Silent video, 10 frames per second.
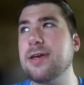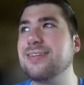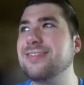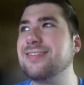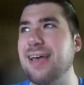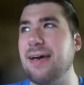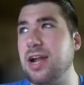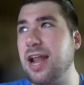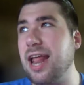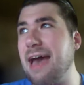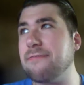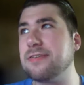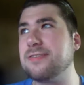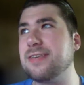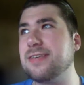7.5
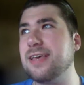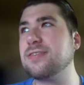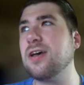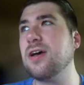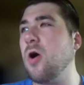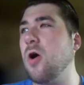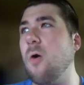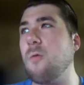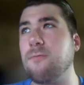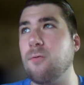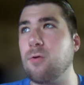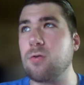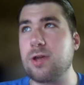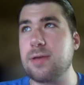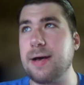assists, over 4
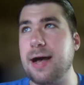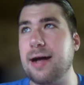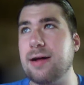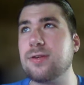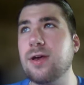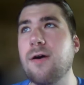rebounds,